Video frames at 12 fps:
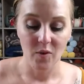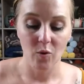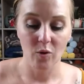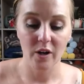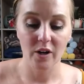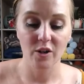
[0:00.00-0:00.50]

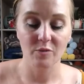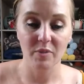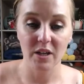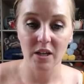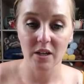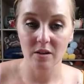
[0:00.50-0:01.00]
Or it could
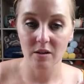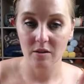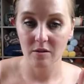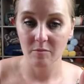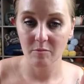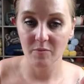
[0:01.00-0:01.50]
be
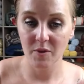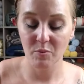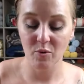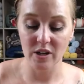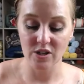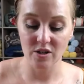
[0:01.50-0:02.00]
the
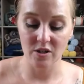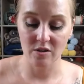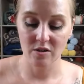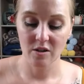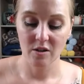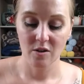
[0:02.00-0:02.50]
pointer,
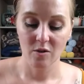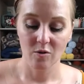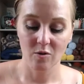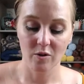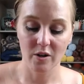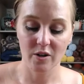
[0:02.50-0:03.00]

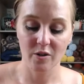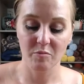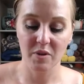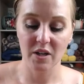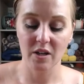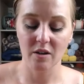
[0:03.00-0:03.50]
or it could
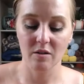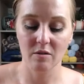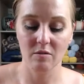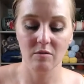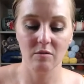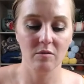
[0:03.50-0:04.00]
be
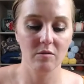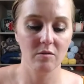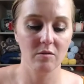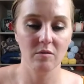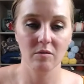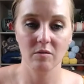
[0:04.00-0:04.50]

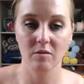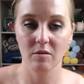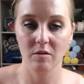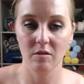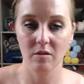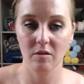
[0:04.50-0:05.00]

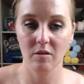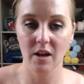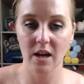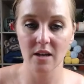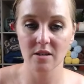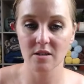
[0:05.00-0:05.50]

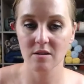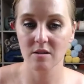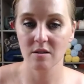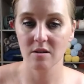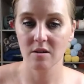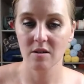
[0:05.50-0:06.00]
that
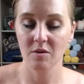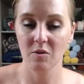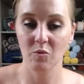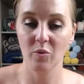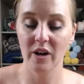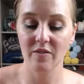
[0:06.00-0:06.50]

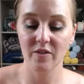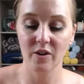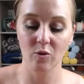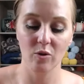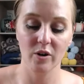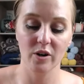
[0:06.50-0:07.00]
whatever,
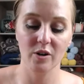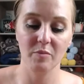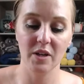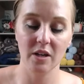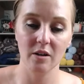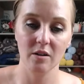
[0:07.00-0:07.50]
or it could
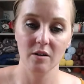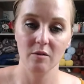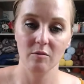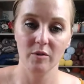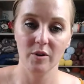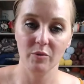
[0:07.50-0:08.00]
be
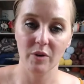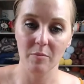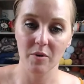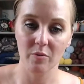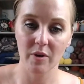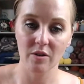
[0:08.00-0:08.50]
where you wrap
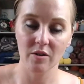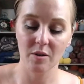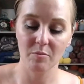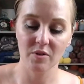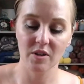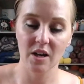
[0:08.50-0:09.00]
it around a
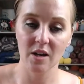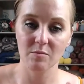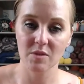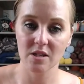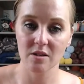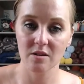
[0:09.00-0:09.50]
couple
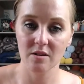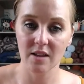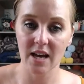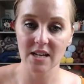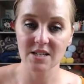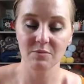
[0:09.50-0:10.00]
times,
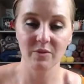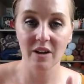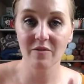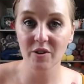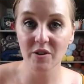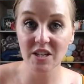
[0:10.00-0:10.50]
that
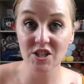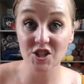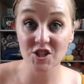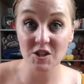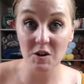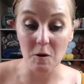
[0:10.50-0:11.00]
whatever you need to
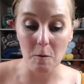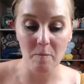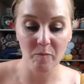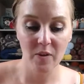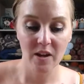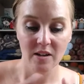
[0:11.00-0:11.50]
do
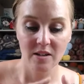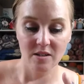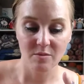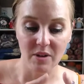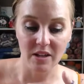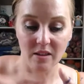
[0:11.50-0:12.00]

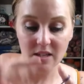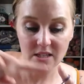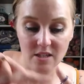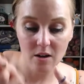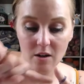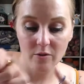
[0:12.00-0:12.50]
to make
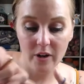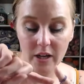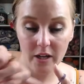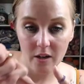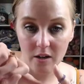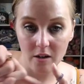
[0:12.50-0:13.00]
this yarn right
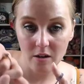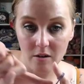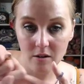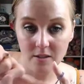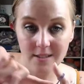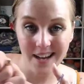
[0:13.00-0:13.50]
here
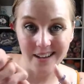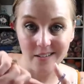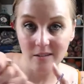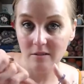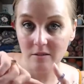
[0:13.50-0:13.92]
tight.